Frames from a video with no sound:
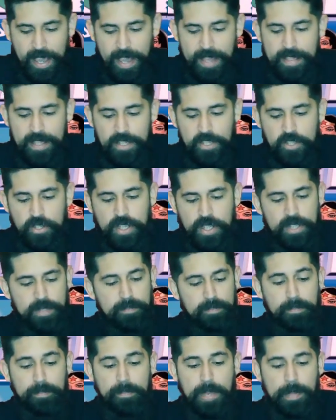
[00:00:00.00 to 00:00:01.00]
And then you
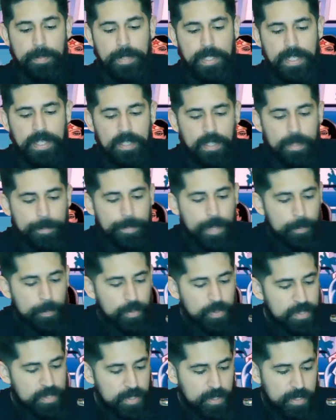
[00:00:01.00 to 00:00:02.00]
can maybe heal him up
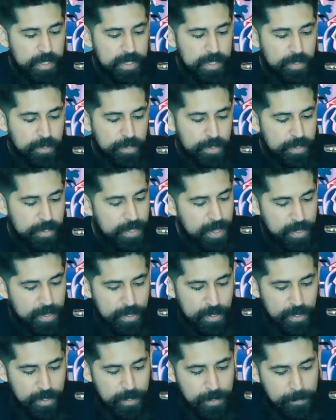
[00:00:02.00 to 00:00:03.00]
with a healer
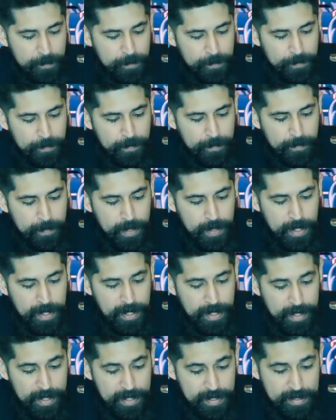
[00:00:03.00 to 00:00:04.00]
later.
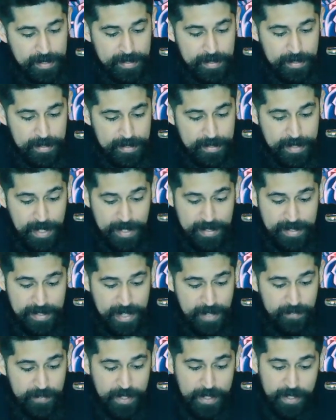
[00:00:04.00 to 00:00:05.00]
He's got
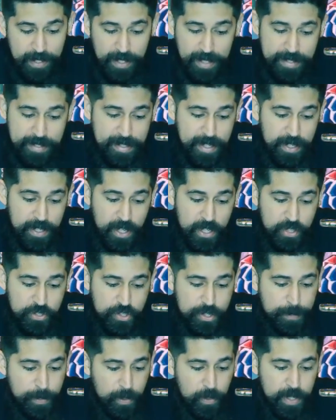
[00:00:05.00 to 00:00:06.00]
7 clicks at
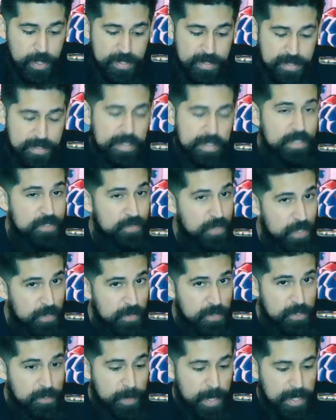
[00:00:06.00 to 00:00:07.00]
100 points. That's very
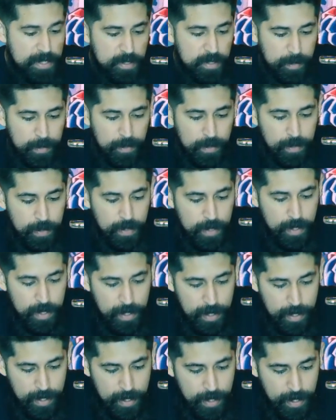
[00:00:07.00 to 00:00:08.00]
respectable.
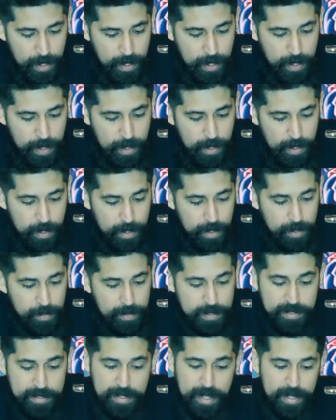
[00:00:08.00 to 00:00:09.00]

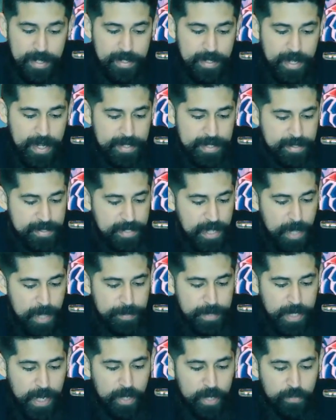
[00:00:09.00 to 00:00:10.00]
He's got a nice top
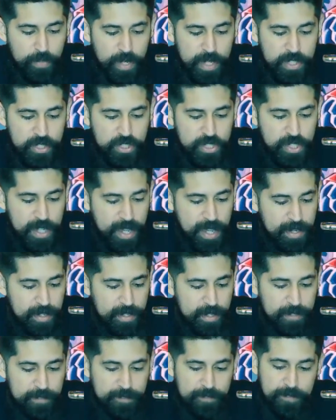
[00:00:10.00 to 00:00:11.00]
dial running shot
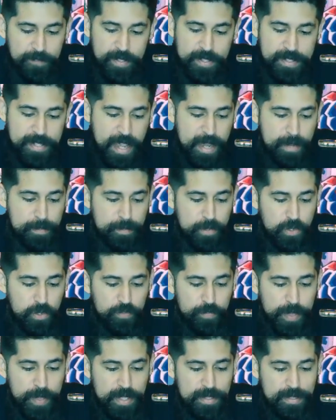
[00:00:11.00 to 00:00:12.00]
of 10
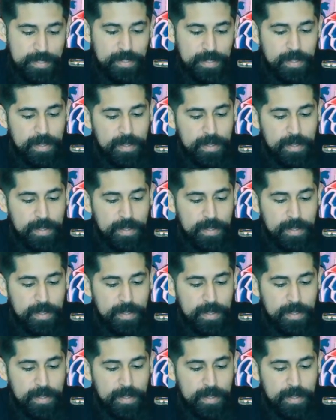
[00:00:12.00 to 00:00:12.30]
movement,